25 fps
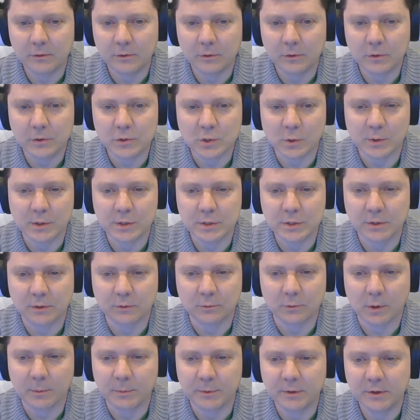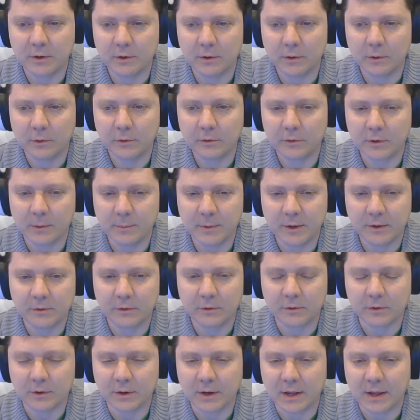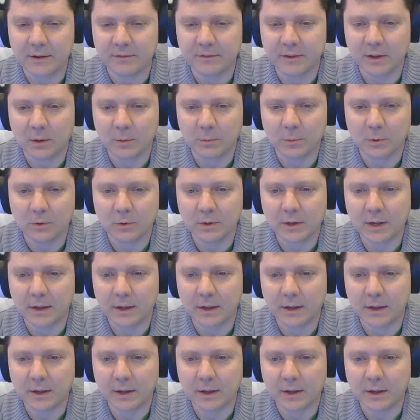Due to shortages in raw materials, star bases are not available.